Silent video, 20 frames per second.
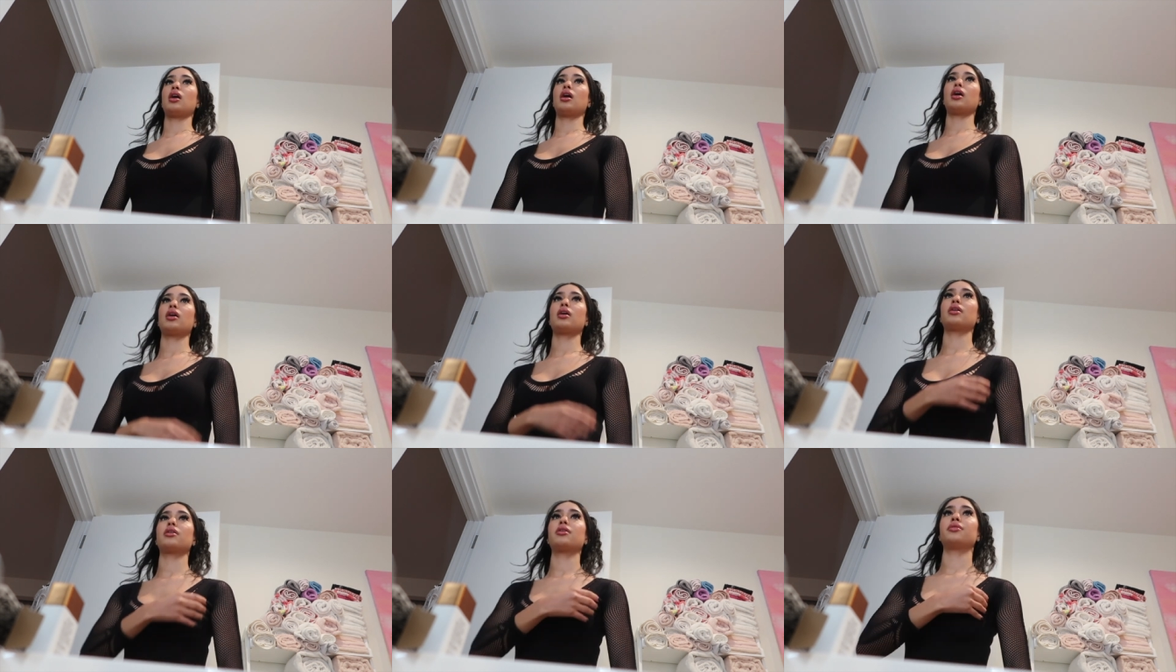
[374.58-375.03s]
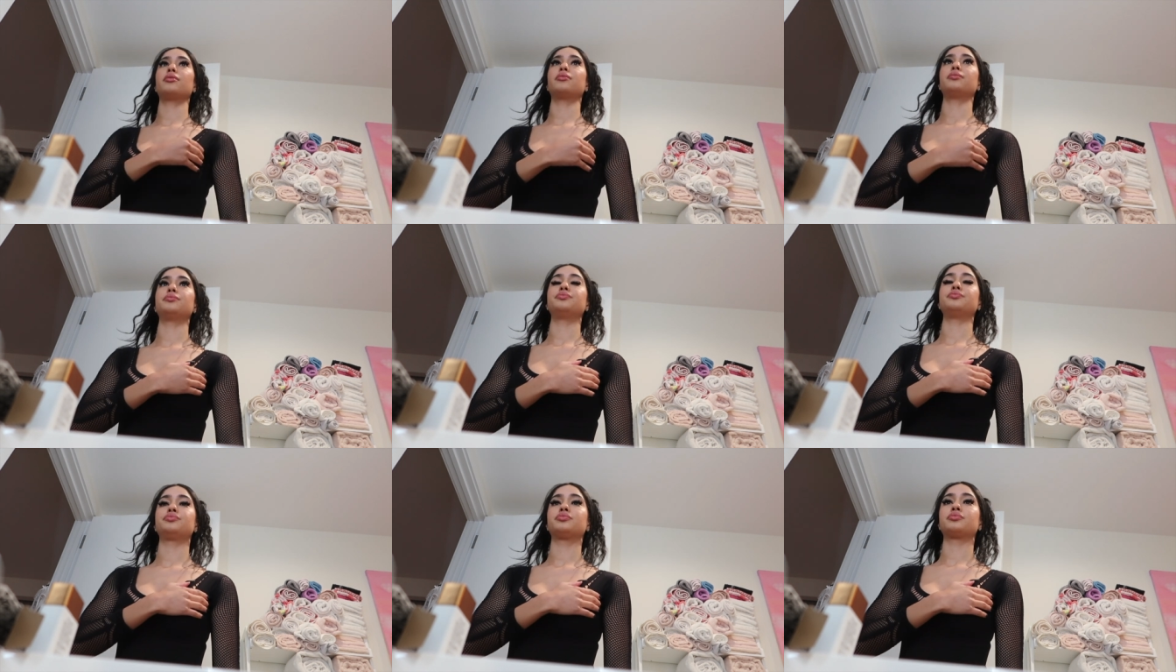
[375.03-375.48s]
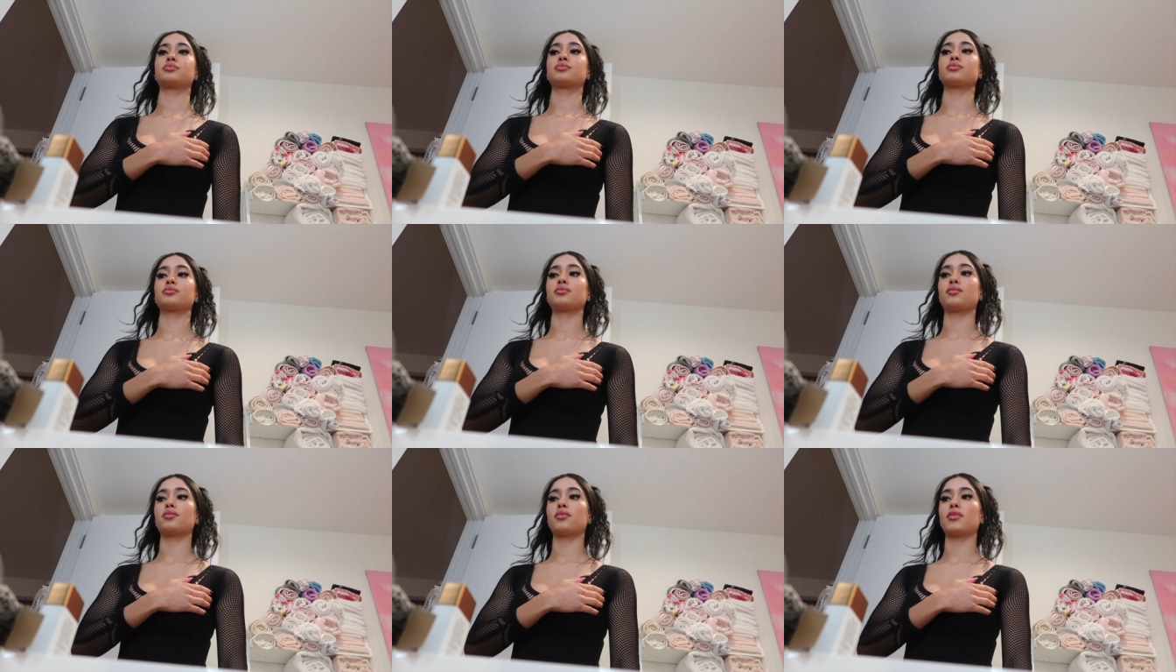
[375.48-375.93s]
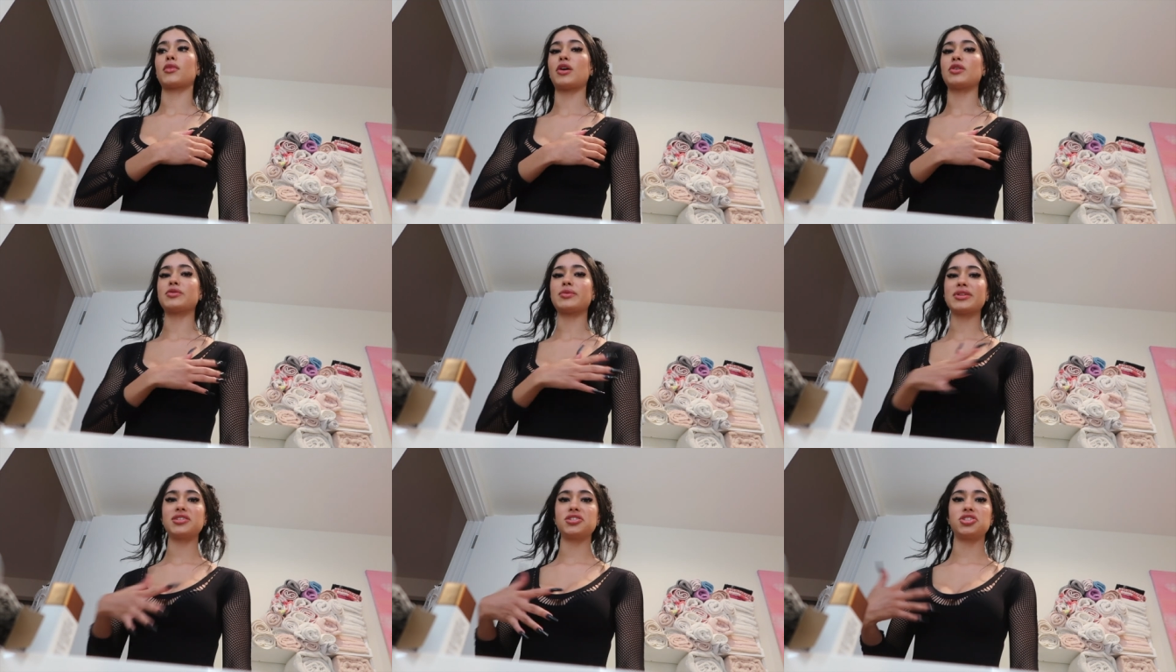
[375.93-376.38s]
um i
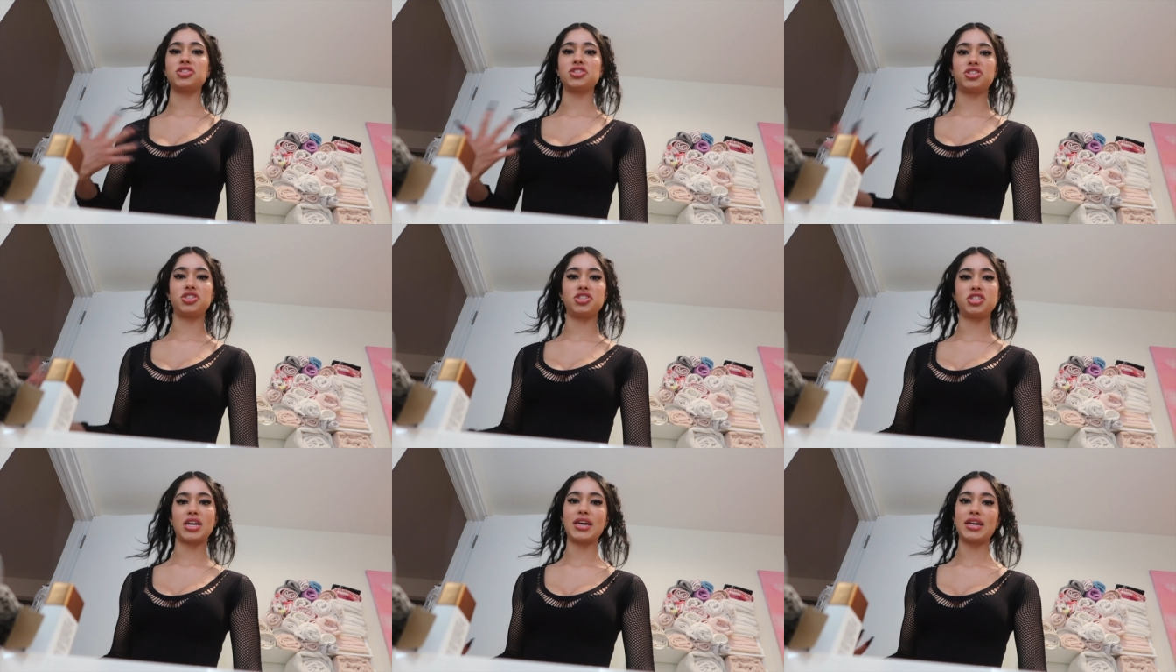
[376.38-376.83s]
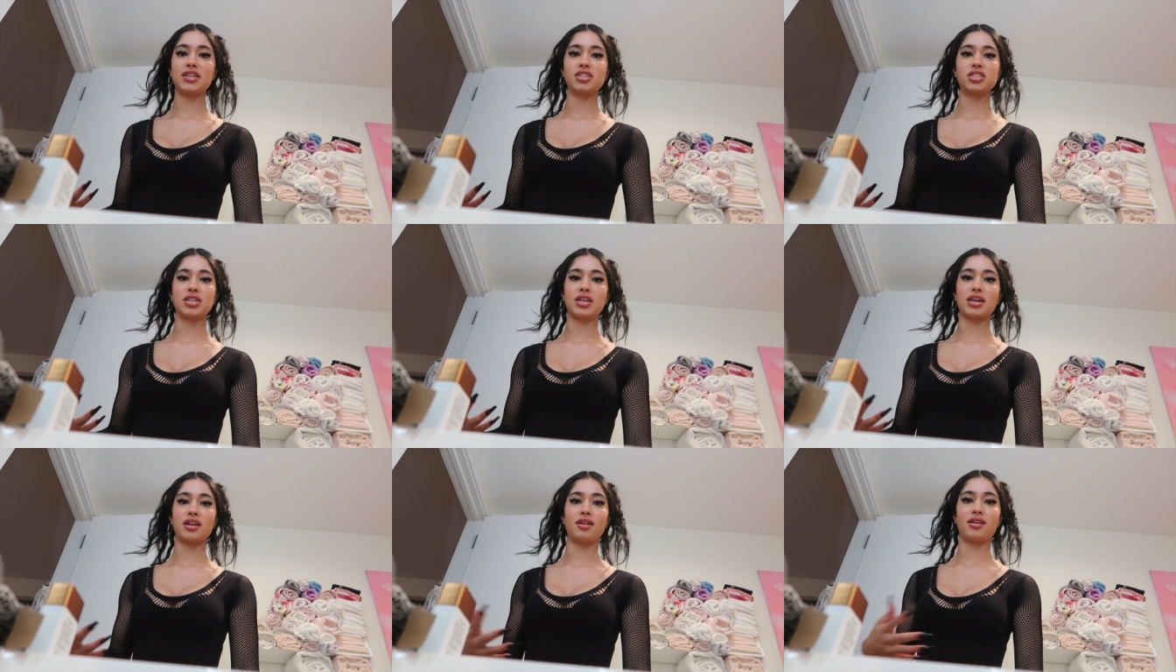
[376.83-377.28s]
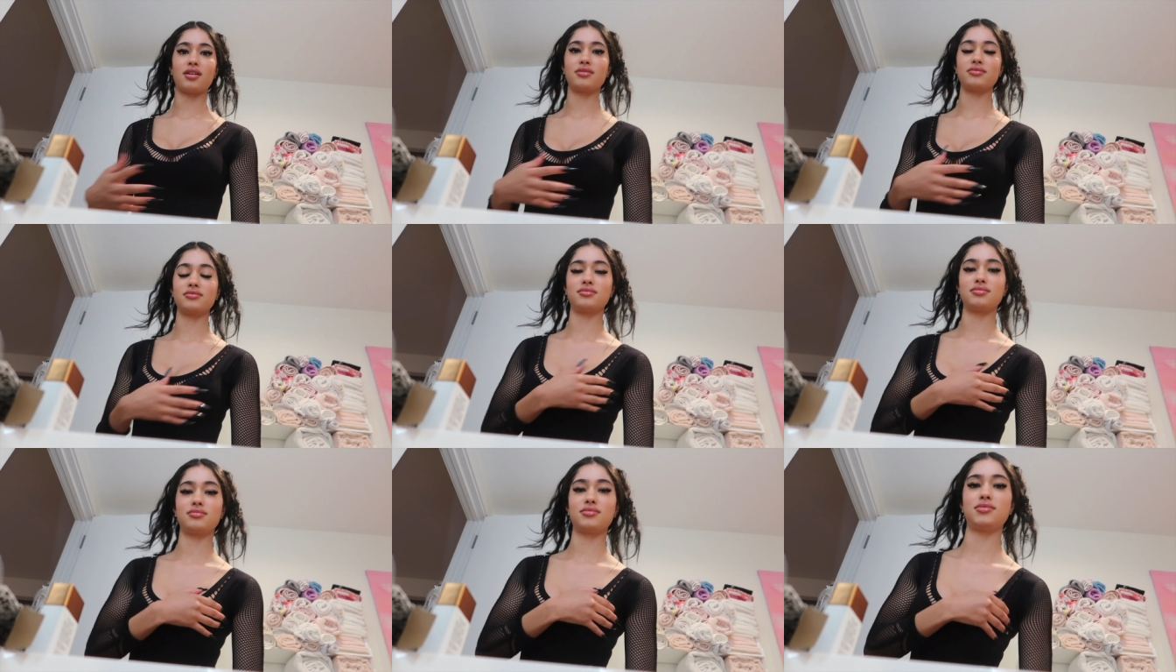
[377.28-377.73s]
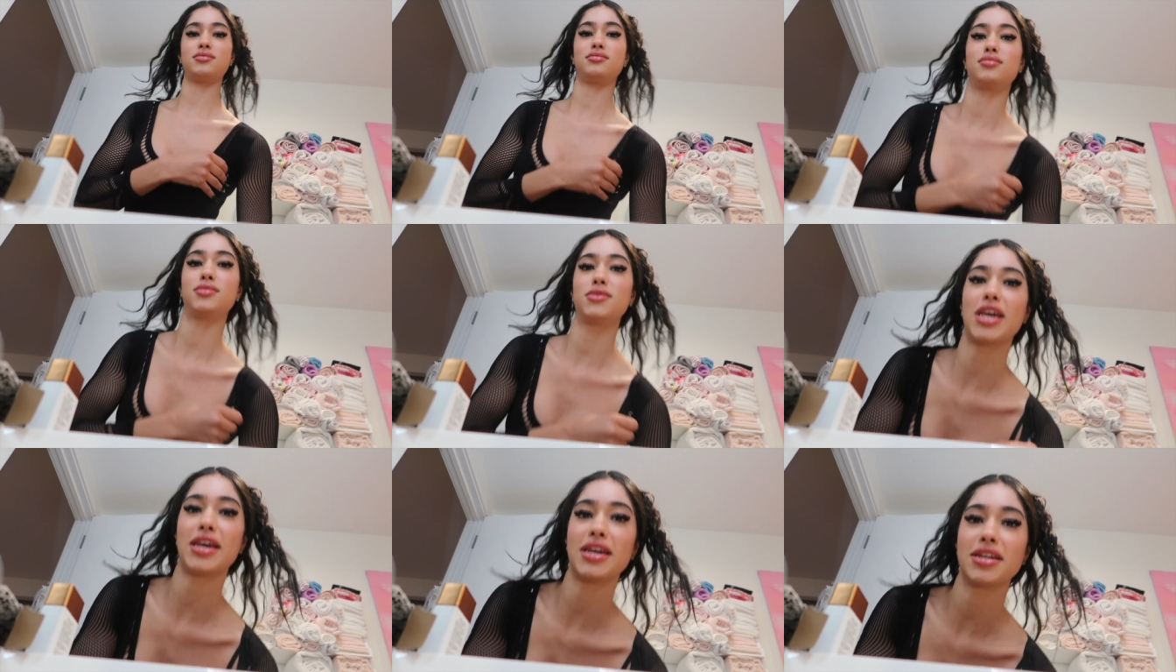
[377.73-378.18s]
was about to just change and get off
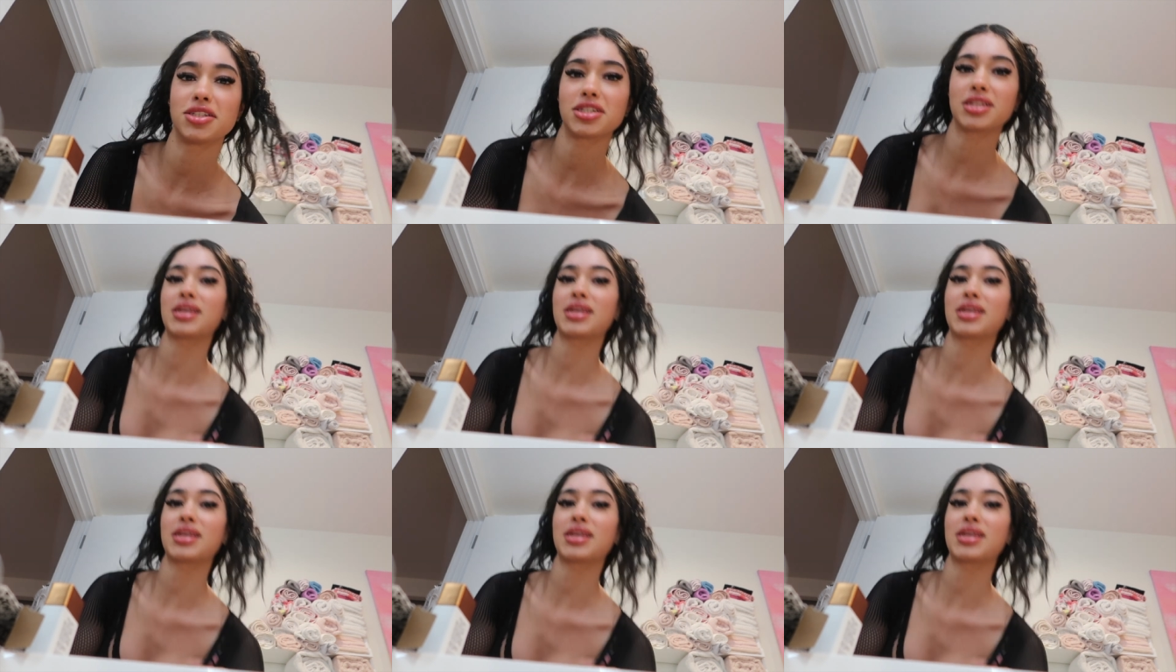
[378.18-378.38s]
change